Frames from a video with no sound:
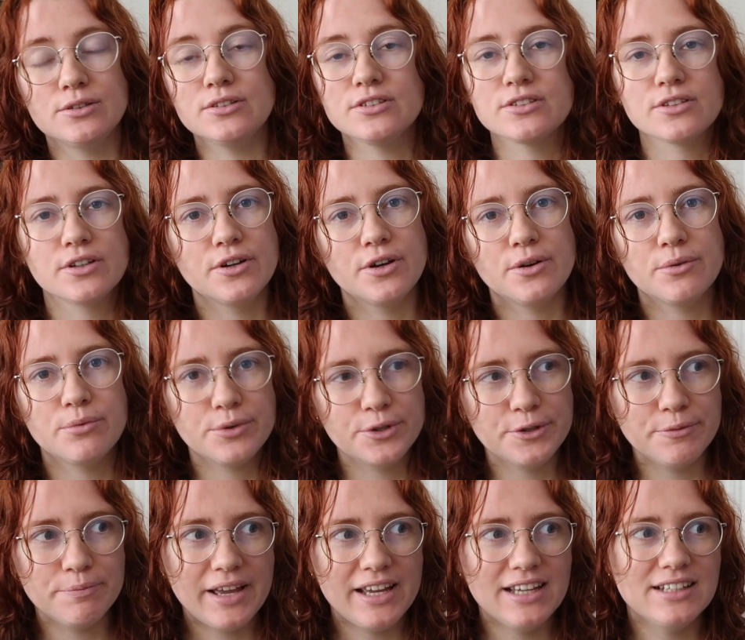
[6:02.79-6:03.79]
also her
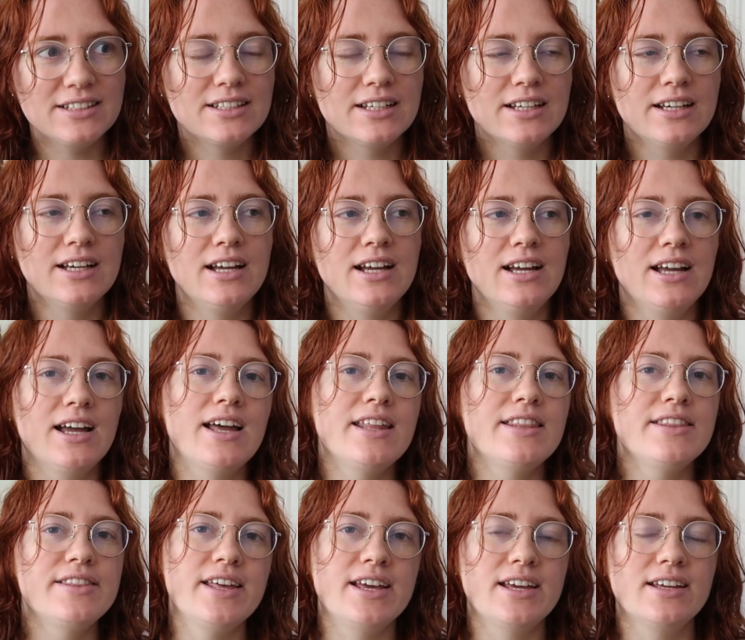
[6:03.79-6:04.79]
roommate.
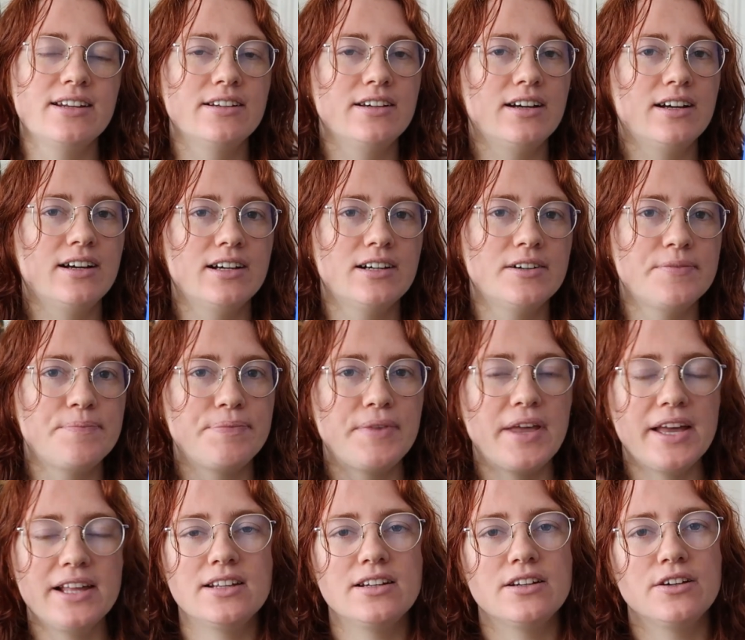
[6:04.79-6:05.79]
And then
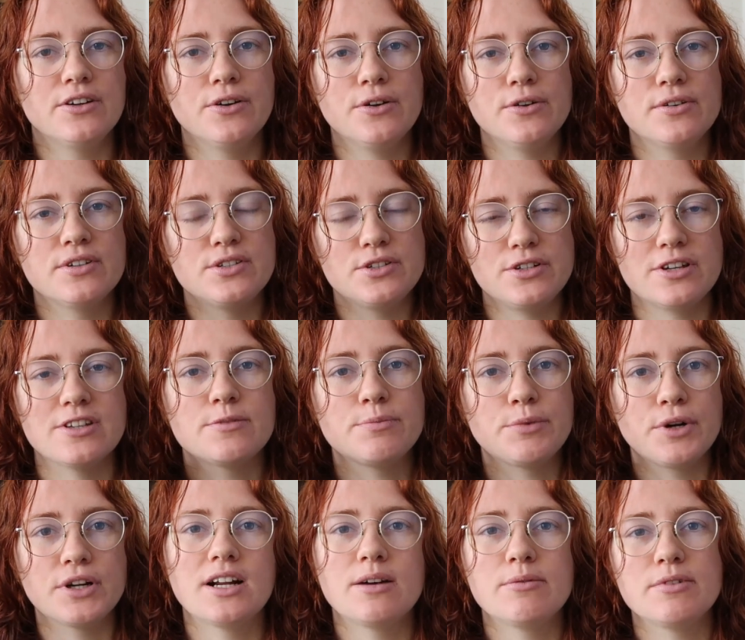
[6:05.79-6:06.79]
Eleanor, who has just
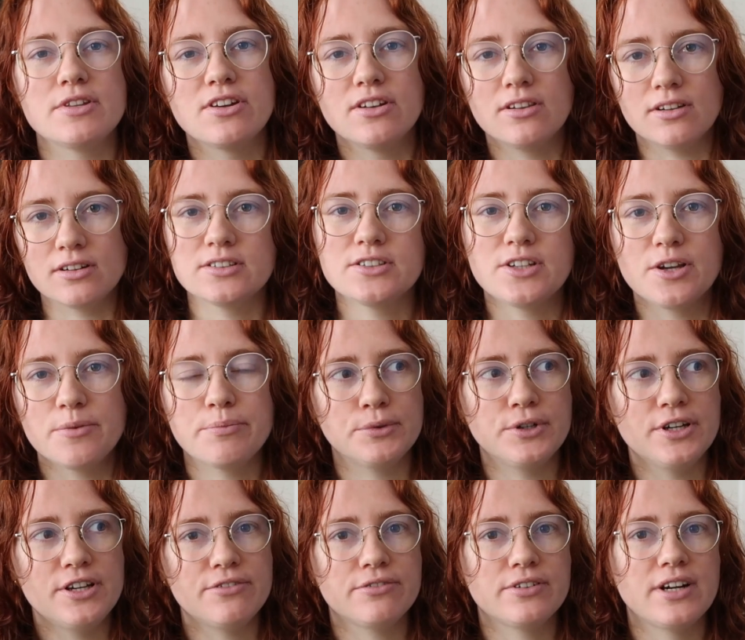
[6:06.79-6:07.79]
broken up with her long-term
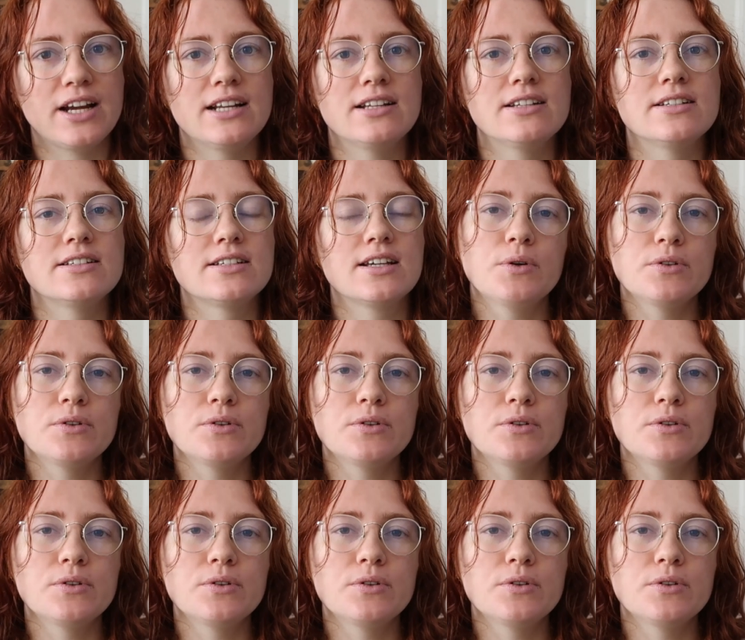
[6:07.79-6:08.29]
boyfriend,